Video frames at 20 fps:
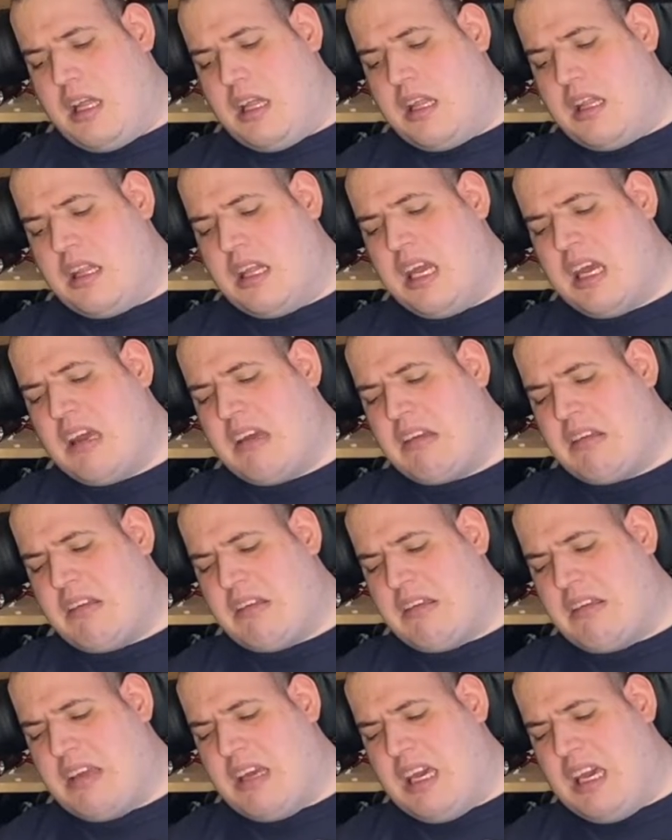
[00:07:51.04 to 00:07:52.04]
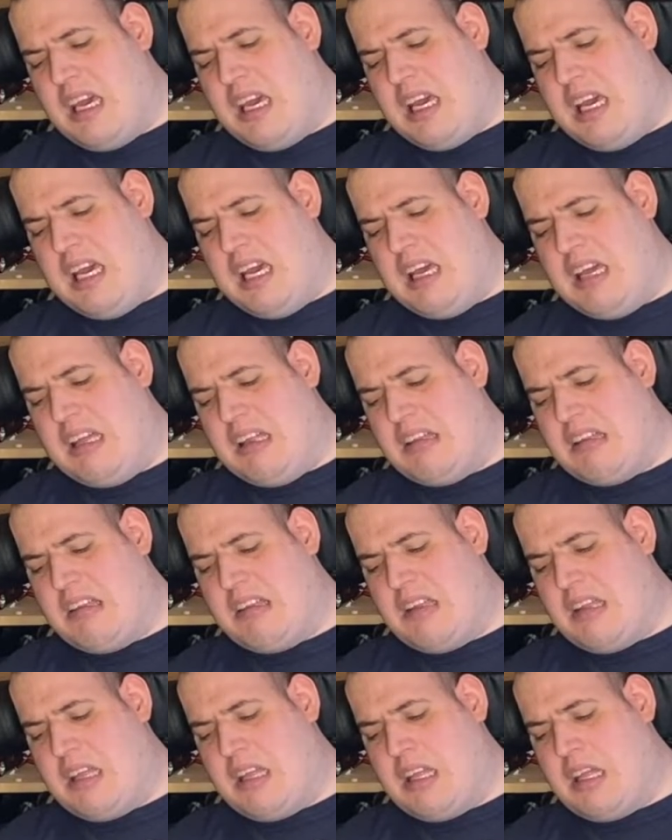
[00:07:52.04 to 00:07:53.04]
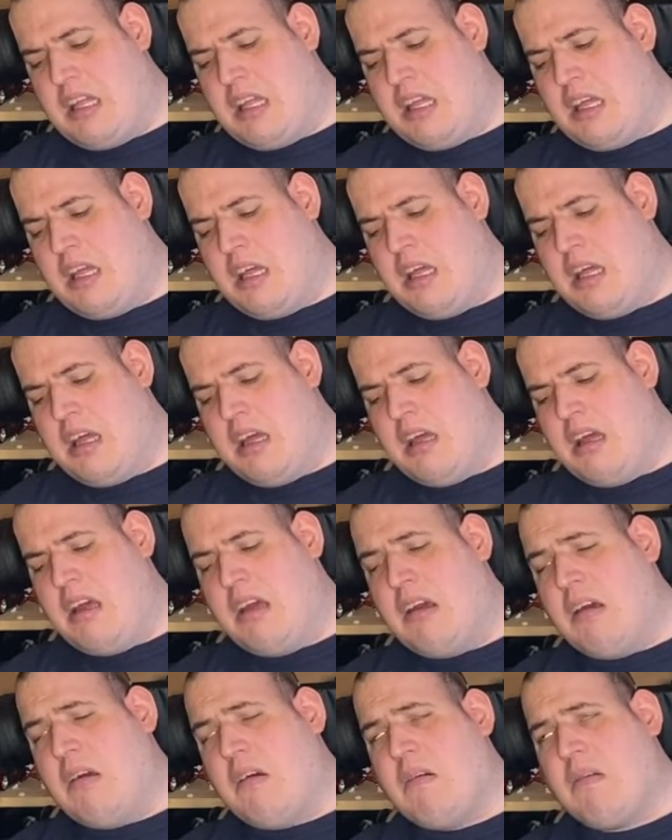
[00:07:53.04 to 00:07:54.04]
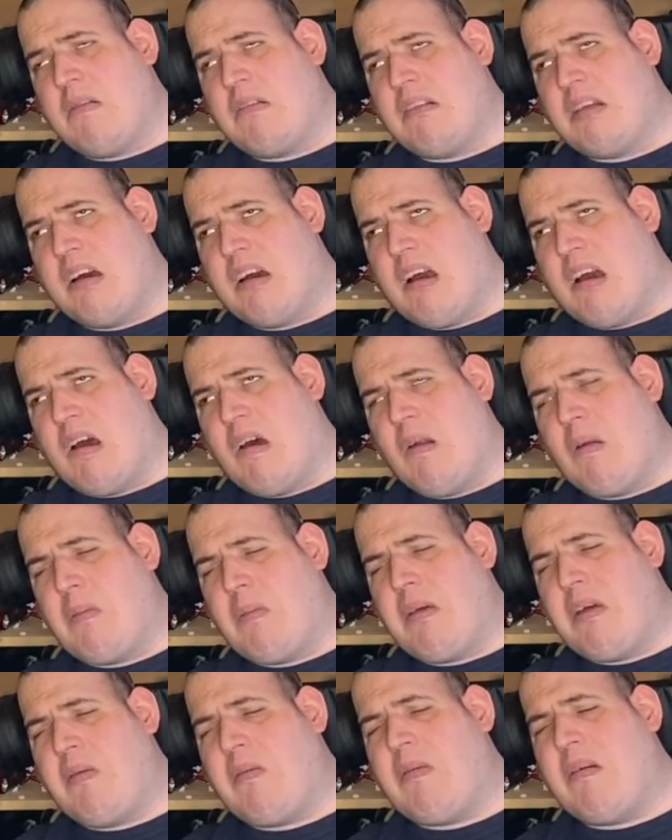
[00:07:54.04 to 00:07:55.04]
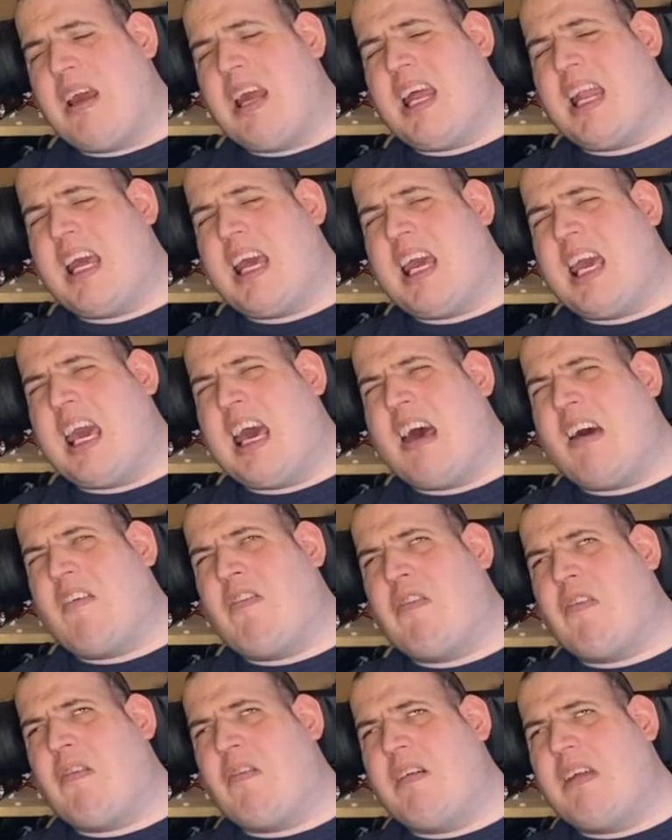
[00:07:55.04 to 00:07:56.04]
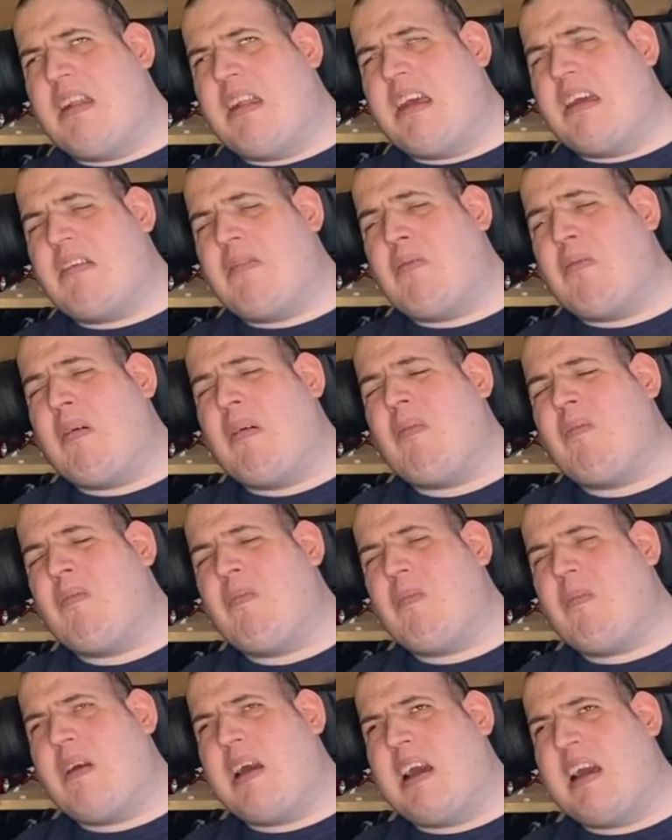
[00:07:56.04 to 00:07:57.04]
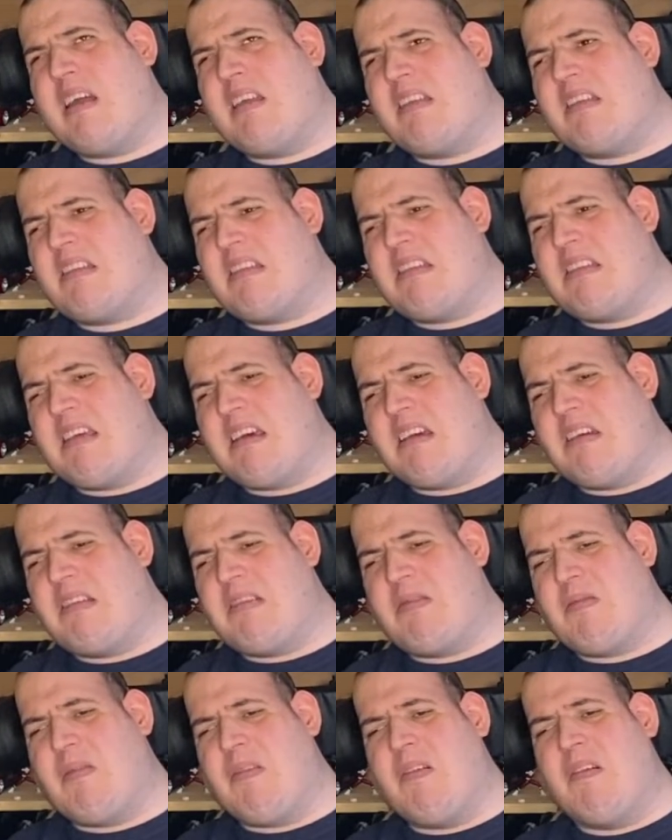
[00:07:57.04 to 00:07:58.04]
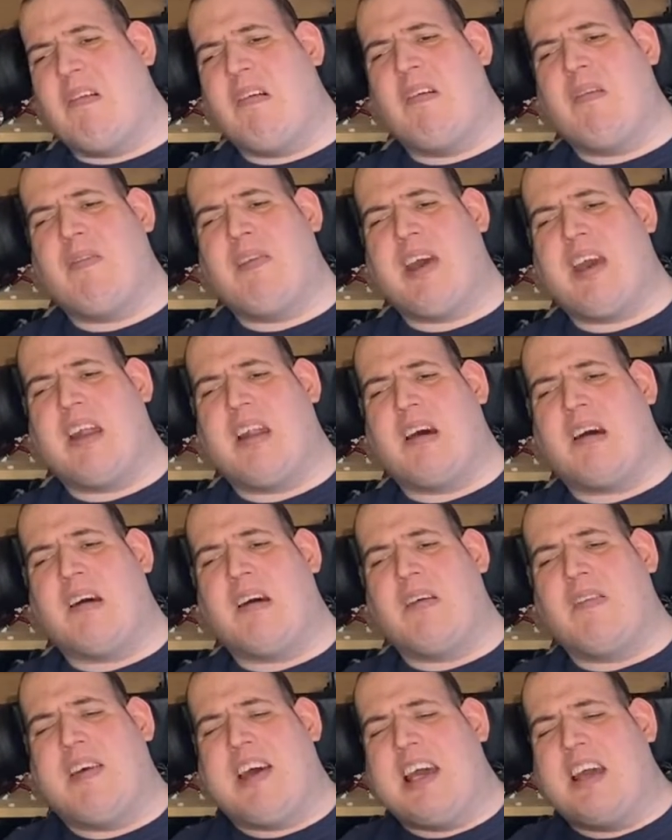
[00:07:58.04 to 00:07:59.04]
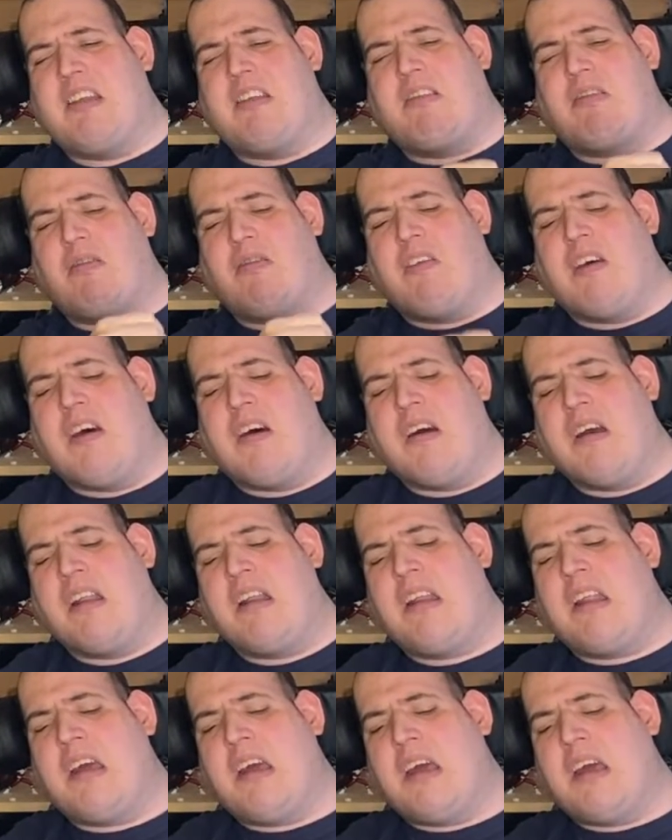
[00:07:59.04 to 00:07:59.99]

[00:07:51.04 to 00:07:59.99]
this is, which I've got to be really careful with this one because it's so small, it'll be a nightmare to find.